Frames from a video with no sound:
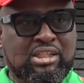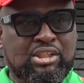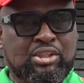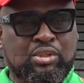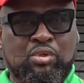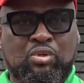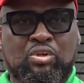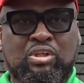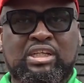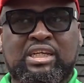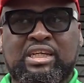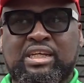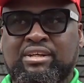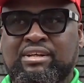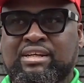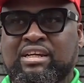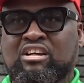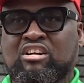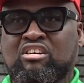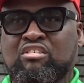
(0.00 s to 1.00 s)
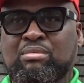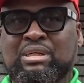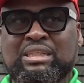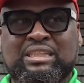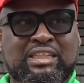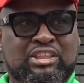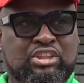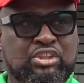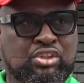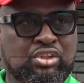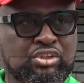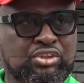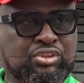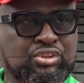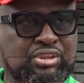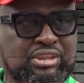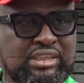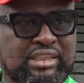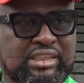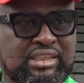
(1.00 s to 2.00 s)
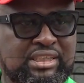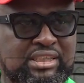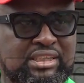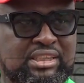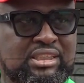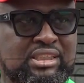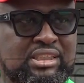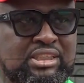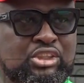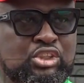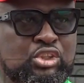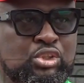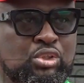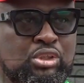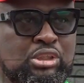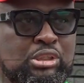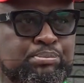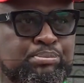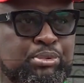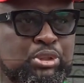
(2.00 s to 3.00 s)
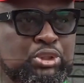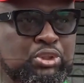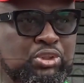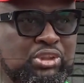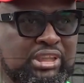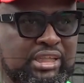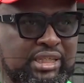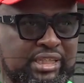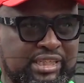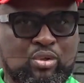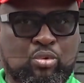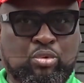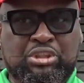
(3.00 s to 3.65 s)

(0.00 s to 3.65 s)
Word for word: The only area government has touched today is, is portion A,